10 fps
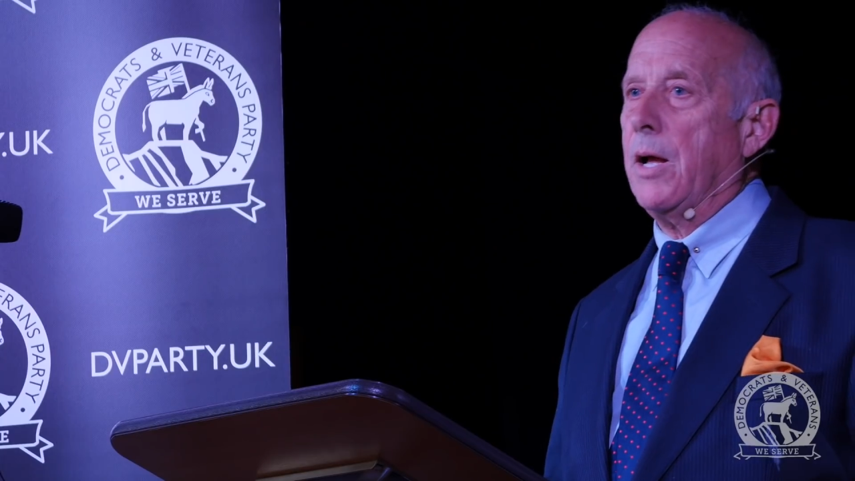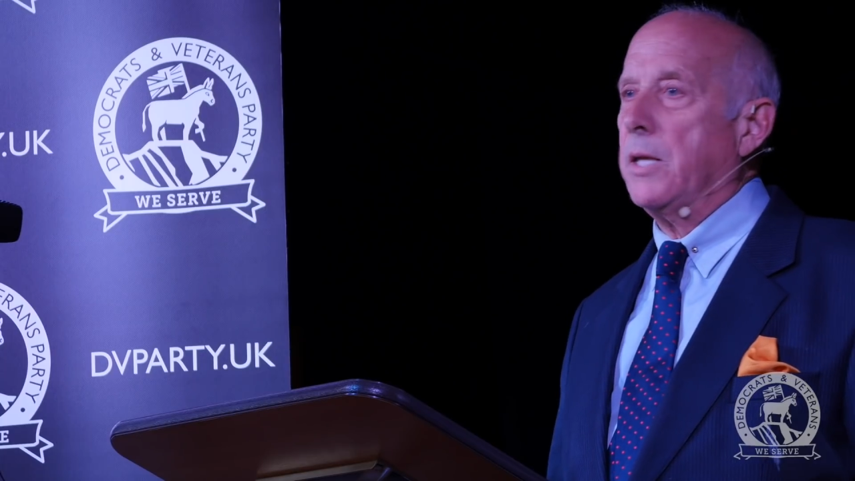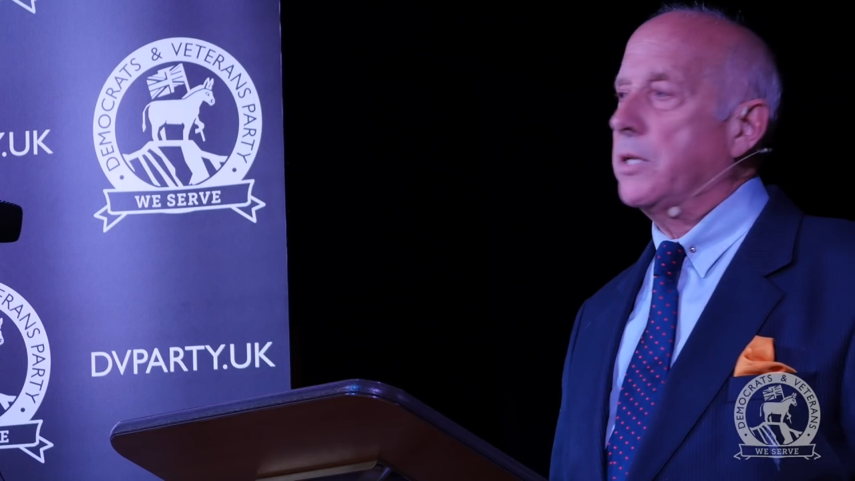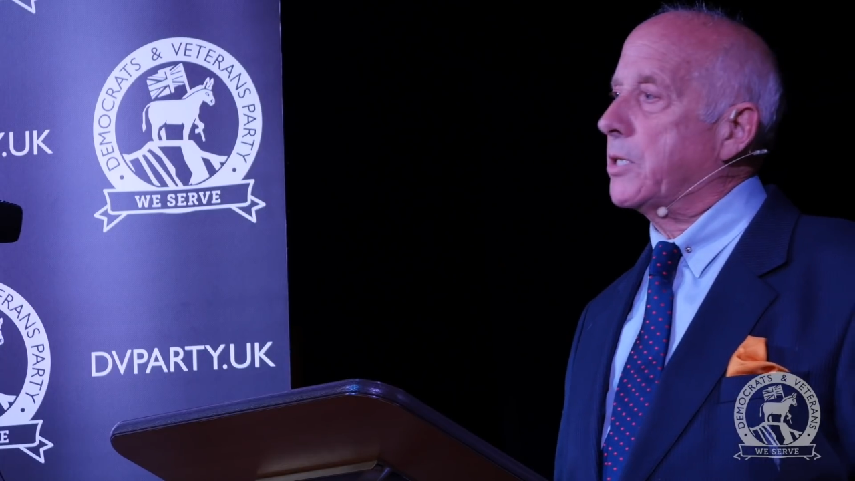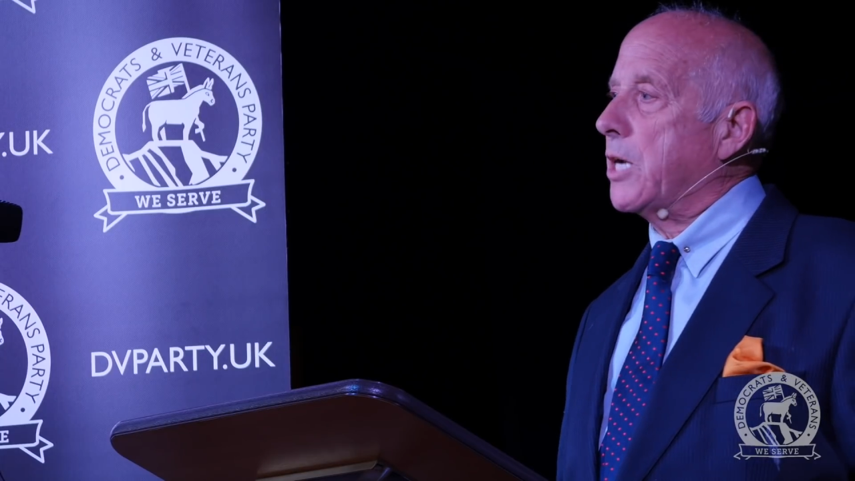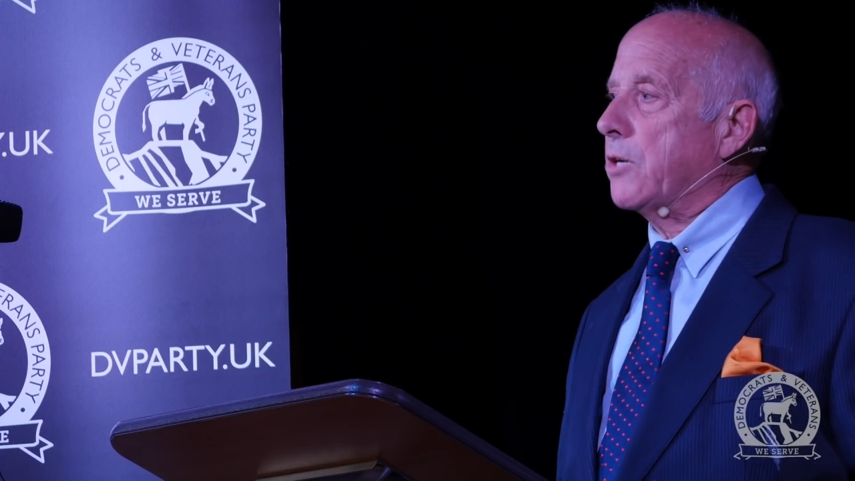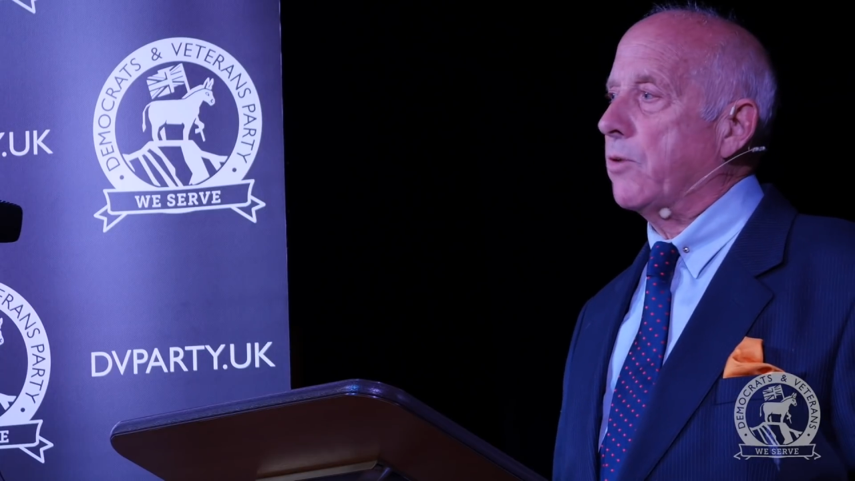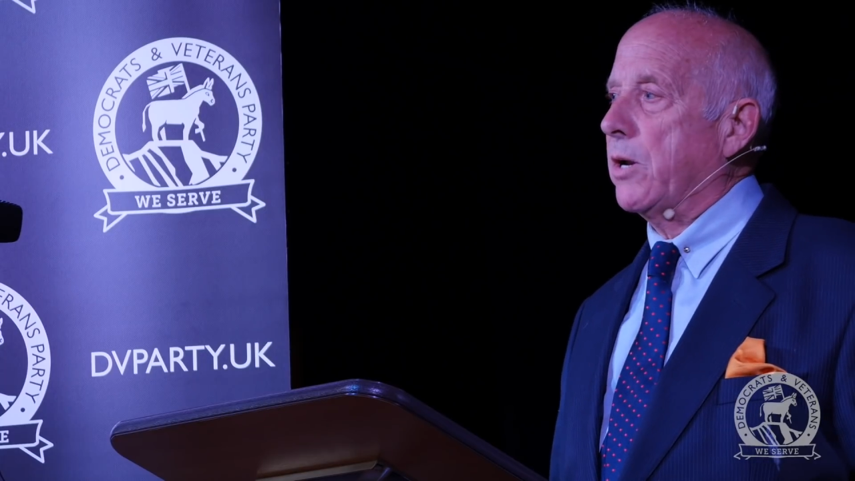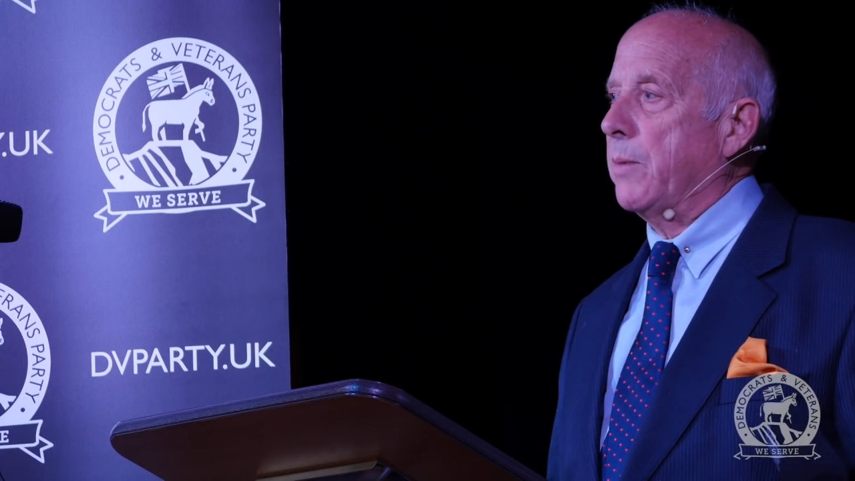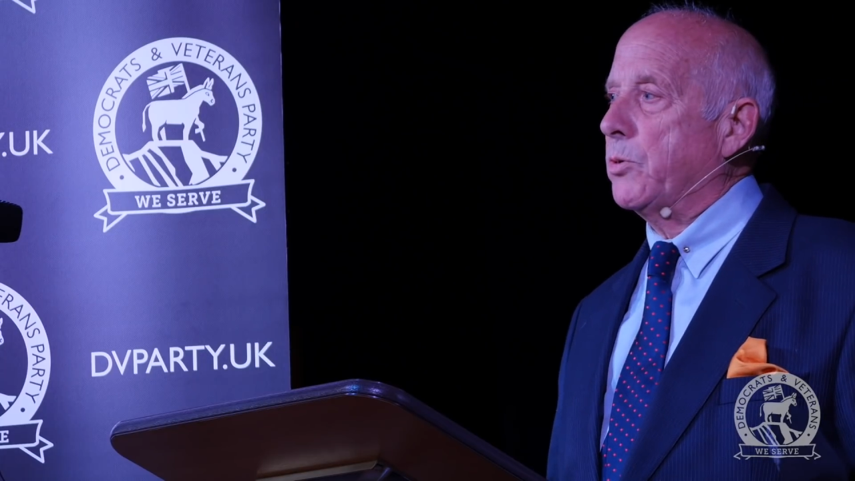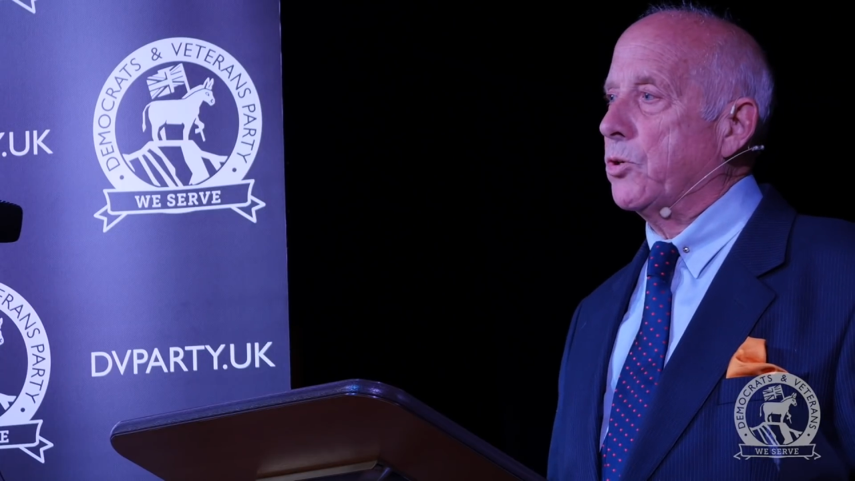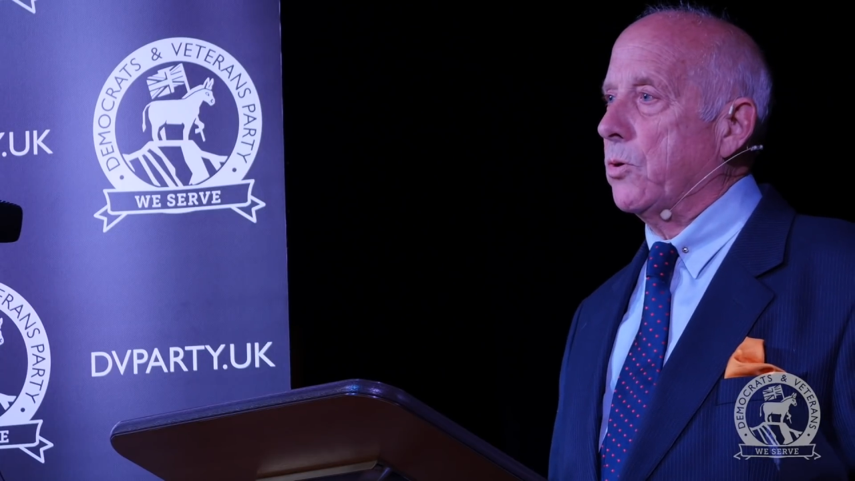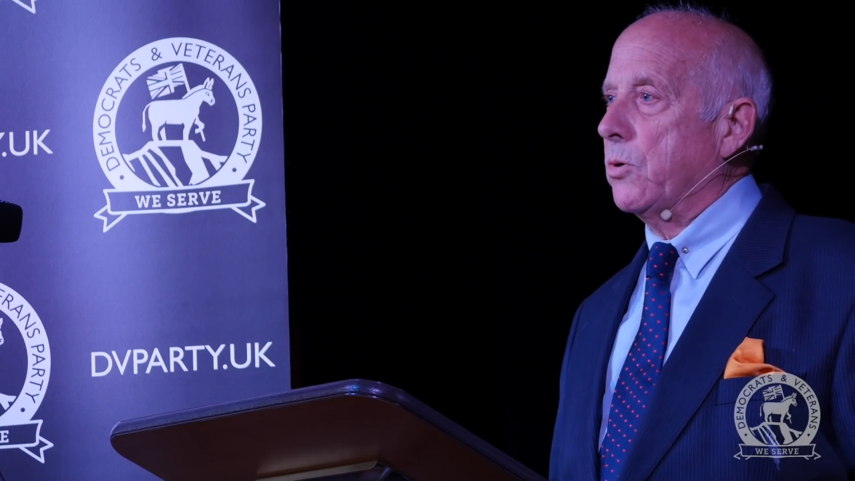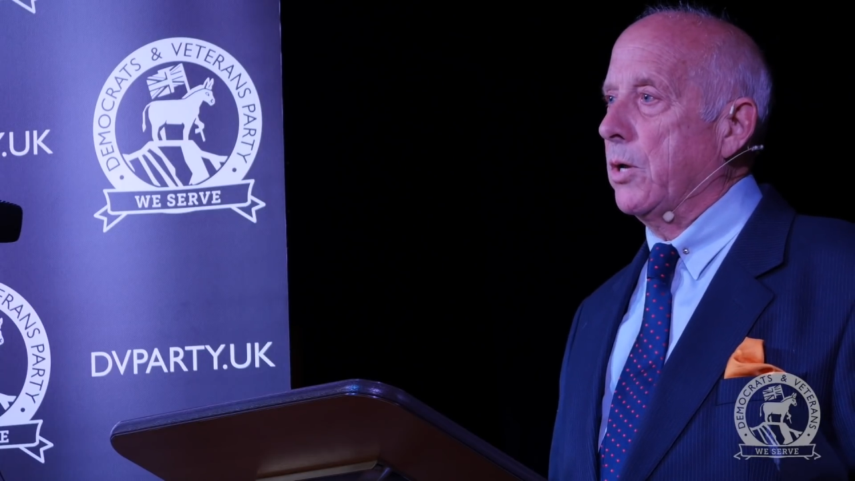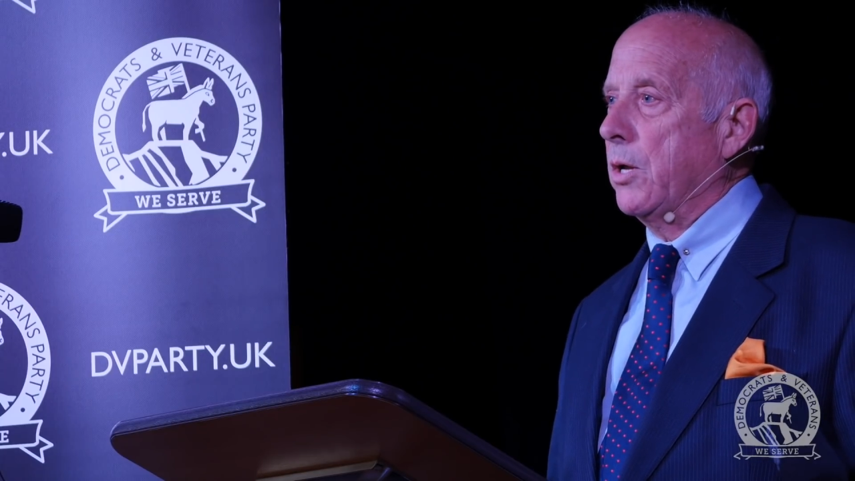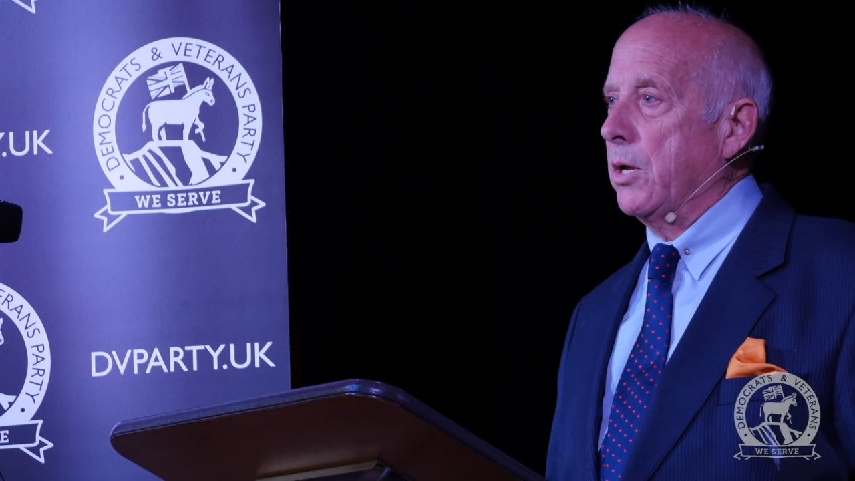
in this country, and I'm sure